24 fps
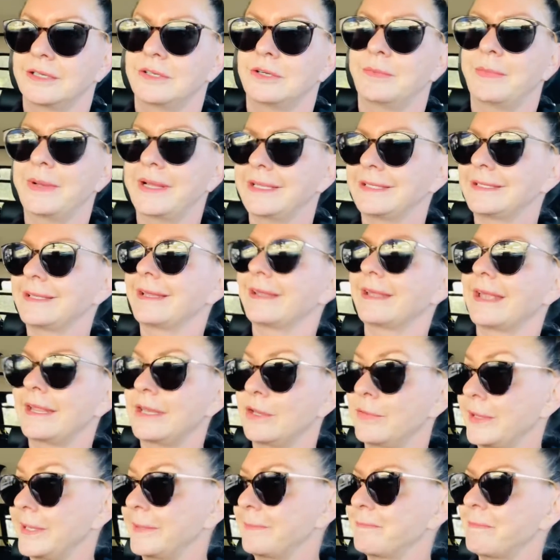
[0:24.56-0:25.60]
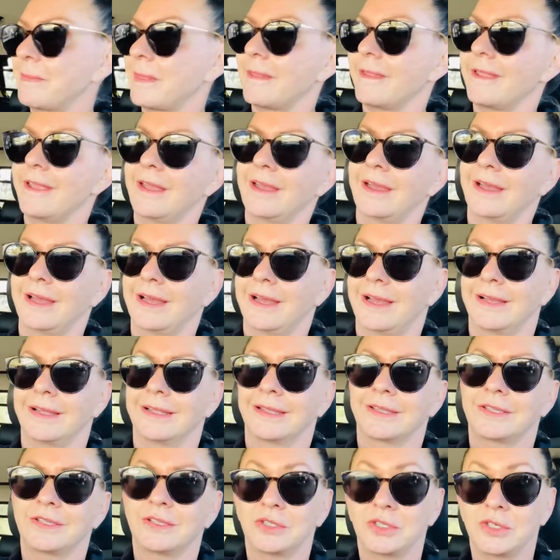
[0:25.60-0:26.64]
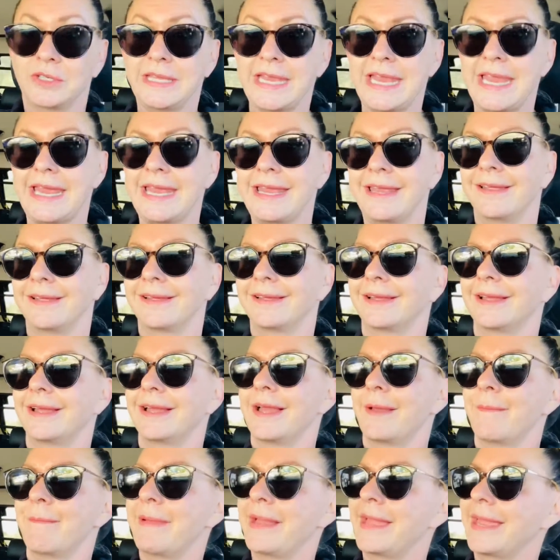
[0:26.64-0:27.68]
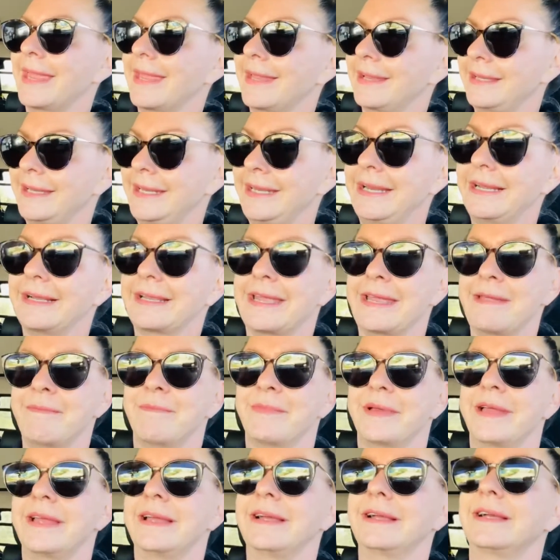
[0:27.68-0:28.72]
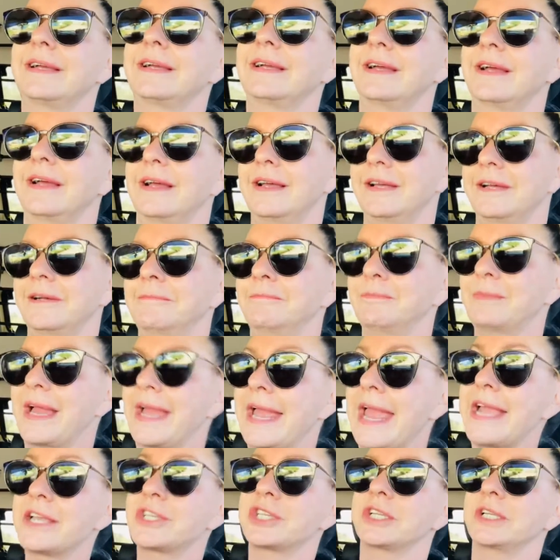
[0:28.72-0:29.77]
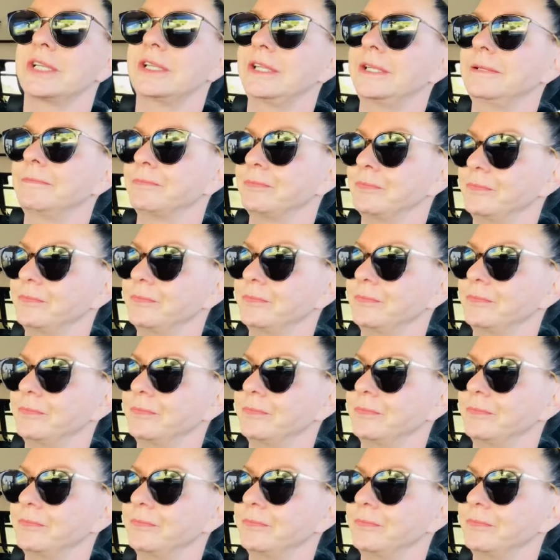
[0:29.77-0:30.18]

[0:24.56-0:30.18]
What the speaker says: but anyway, so today my Alita came back. I actually,